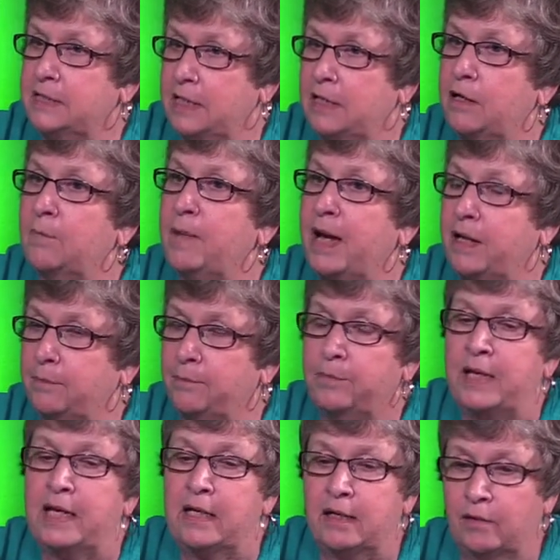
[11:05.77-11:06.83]
see about
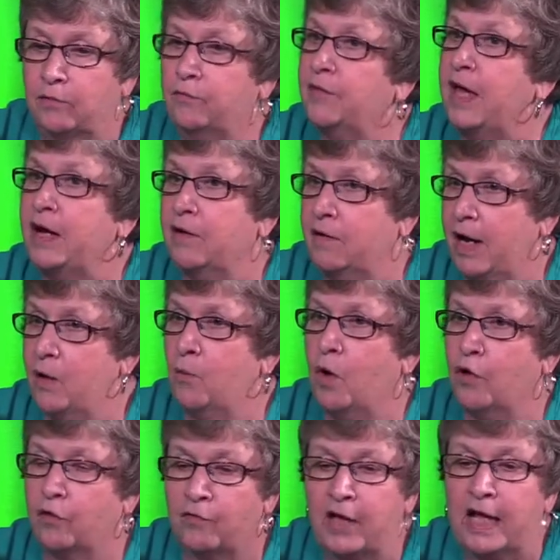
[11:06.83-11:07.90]
being there at
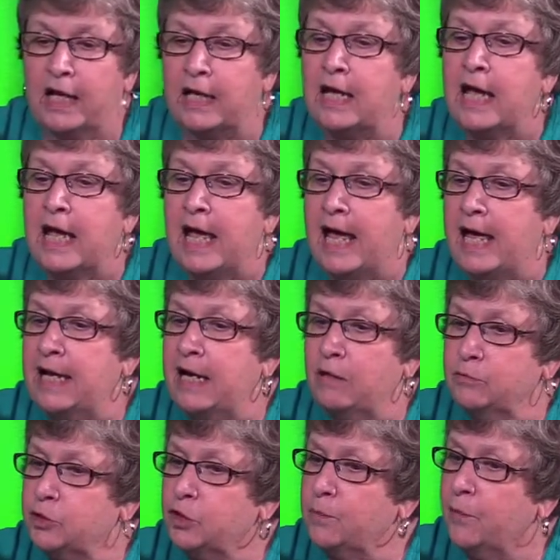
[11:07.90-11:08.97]
Walker Valley. And I
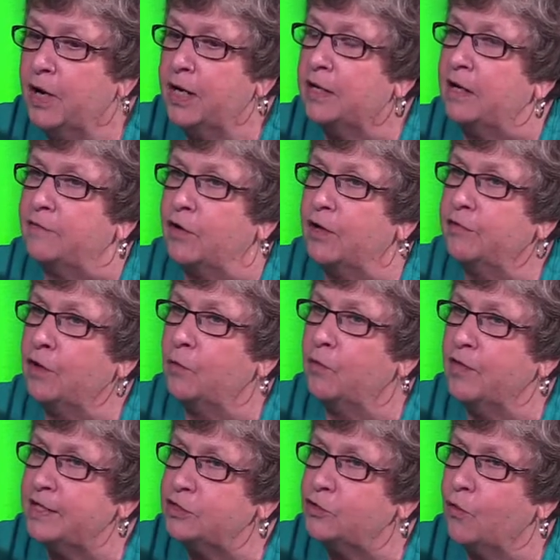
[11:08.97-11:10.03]
was so proud of her. I thought, well,
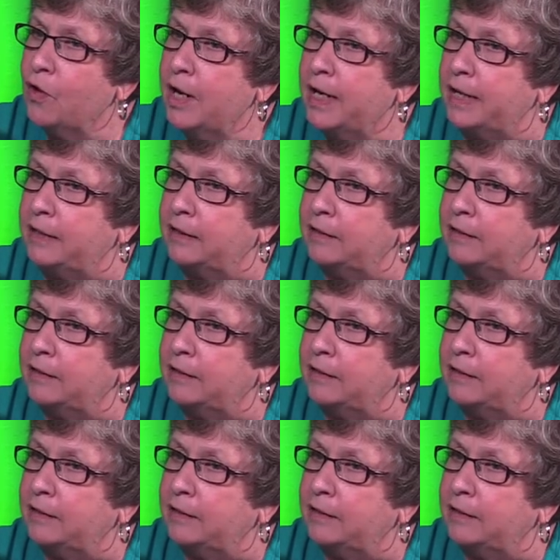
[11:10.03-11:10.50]
that's great.